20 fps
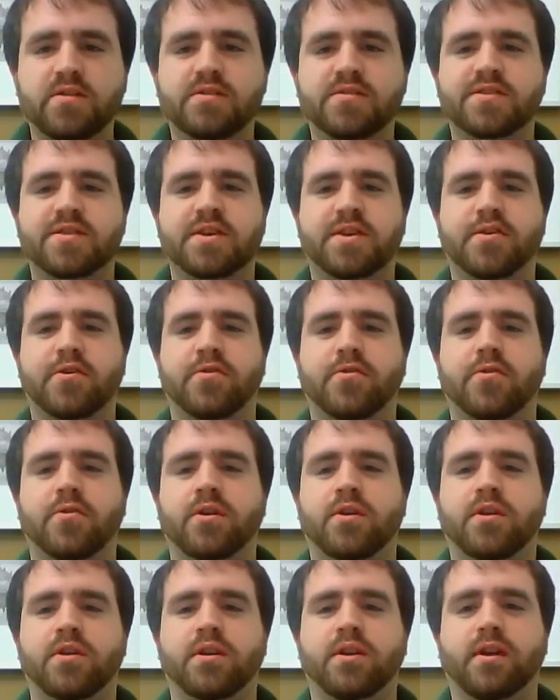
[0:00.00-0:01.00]

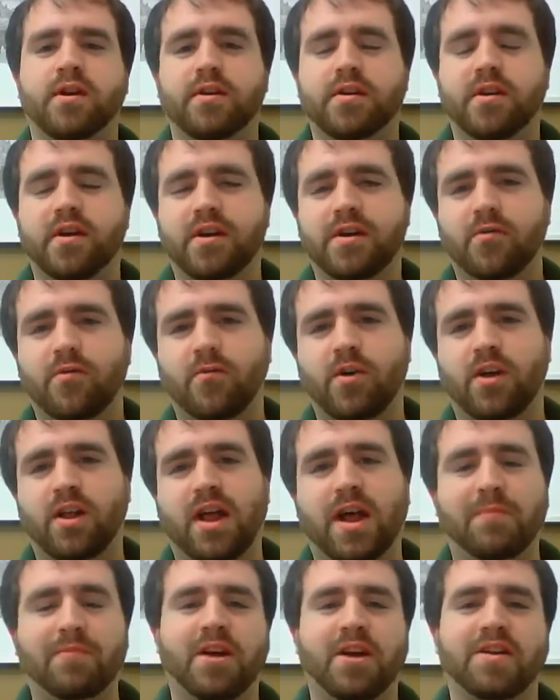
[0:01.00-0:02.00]
So, while
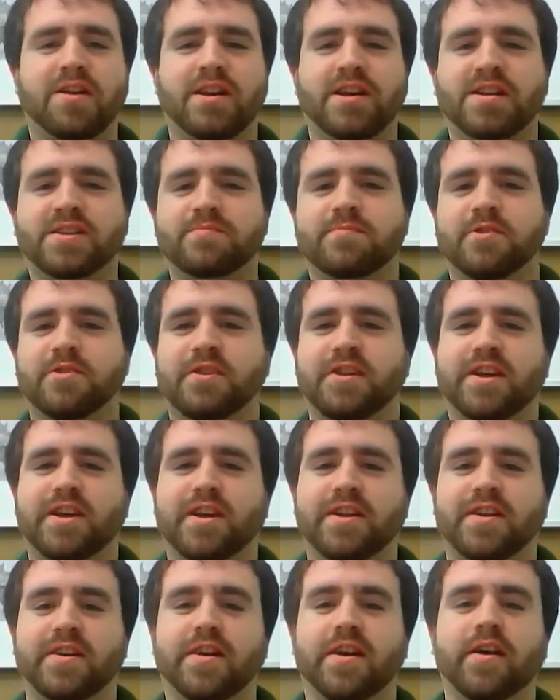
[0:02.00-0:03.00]
I'm not an expert
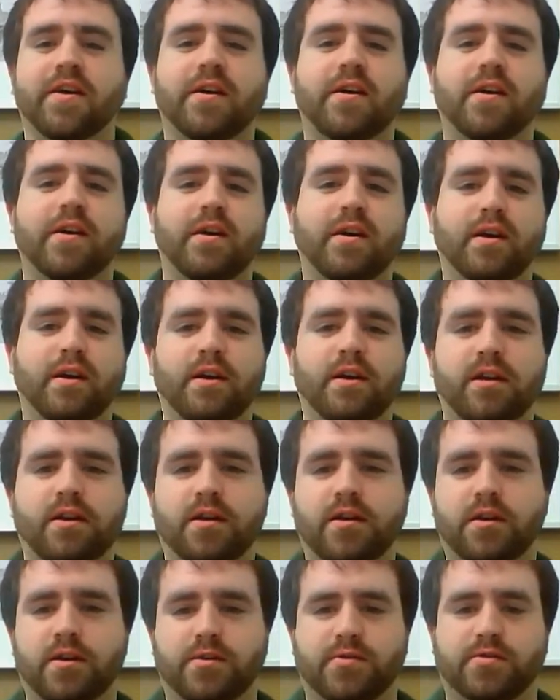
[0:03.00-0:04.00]
in
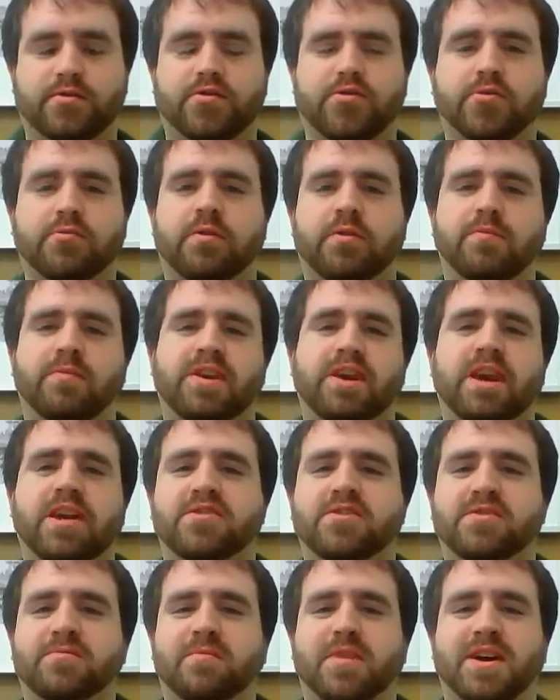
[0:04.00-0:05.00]
group
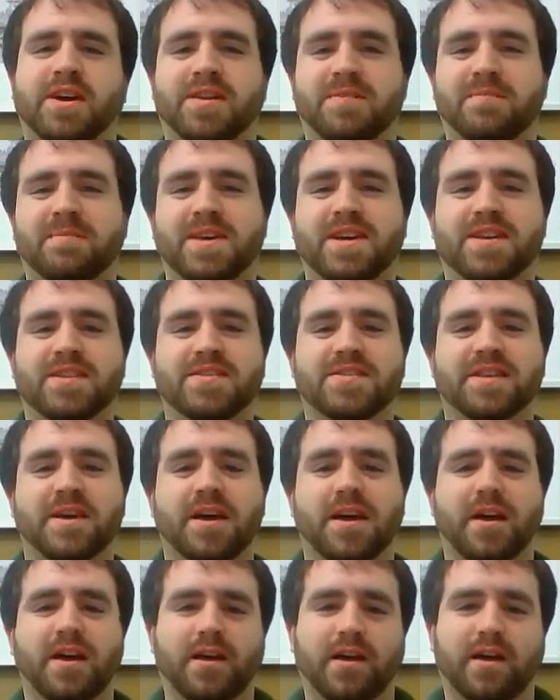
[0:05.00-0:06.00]
communication by any means,
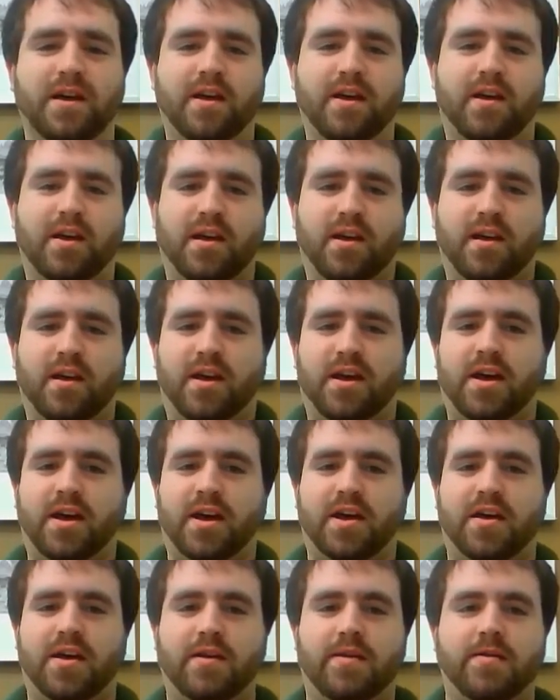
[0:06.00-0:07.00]

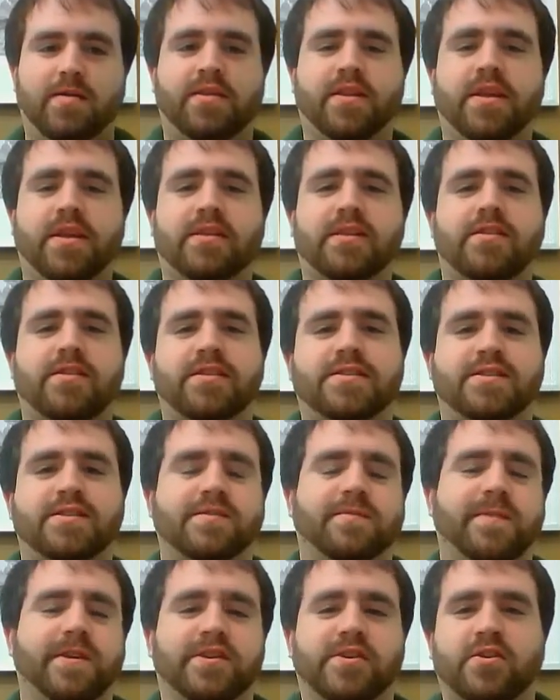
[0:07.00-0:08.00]
I think that this is
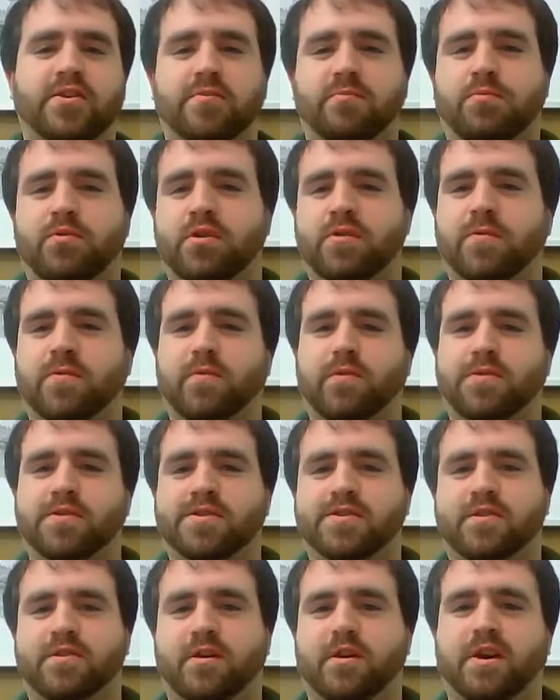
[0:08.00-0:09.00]
a very good book for
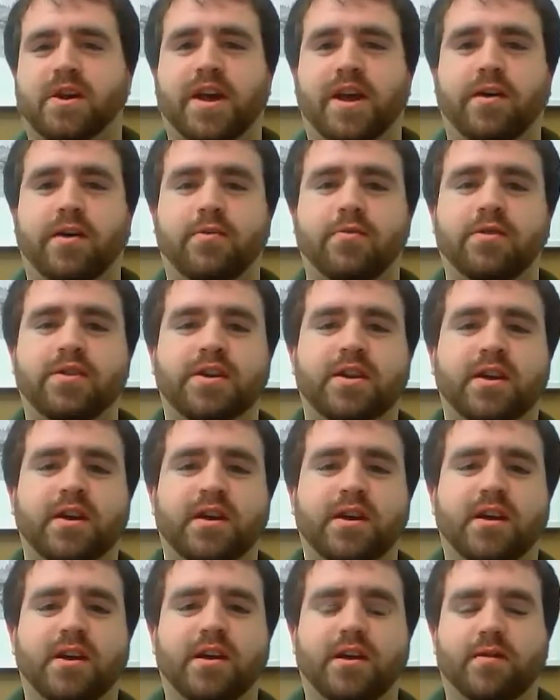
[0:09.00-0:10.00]
starting out,
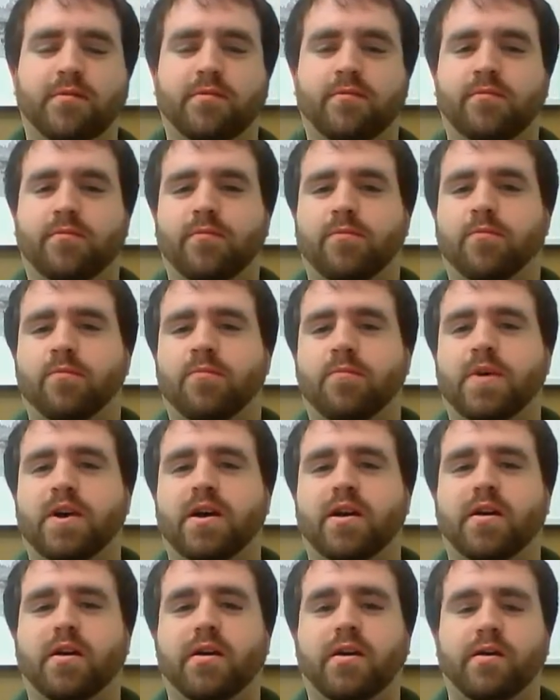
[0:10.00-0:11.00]

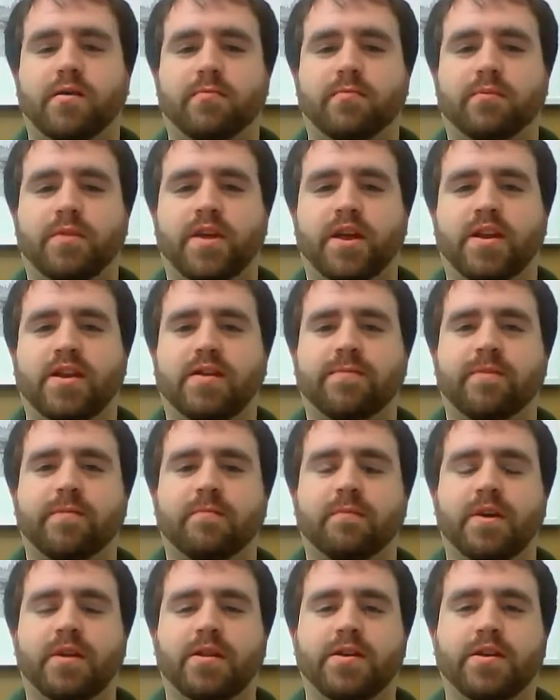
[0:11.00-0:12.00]
but getting
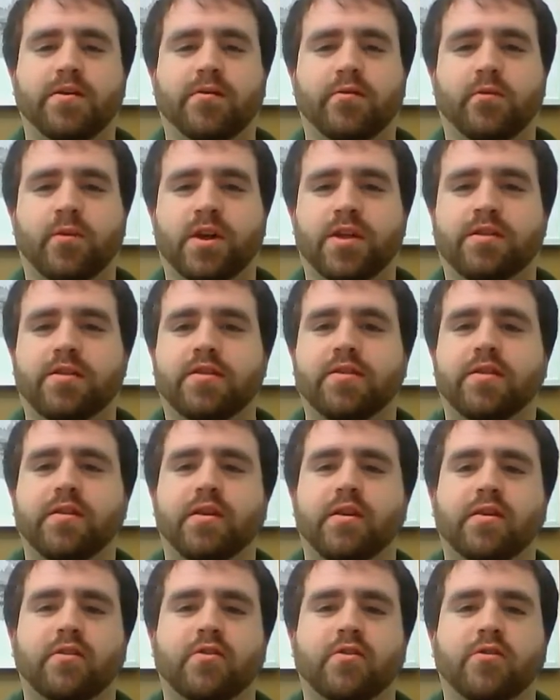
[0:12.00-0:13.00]
familiar with
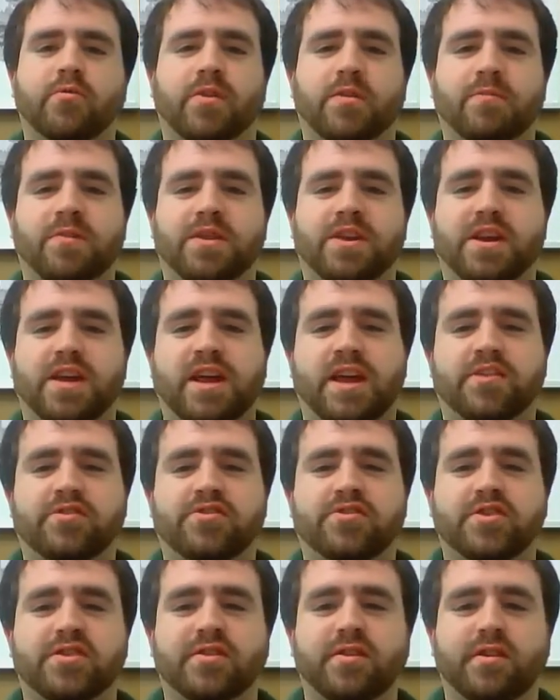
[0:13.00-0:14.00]
group
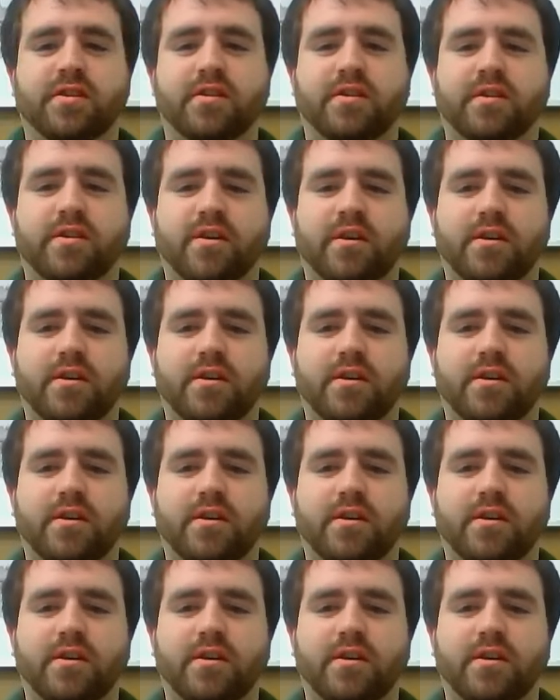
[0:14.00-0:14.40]
communication.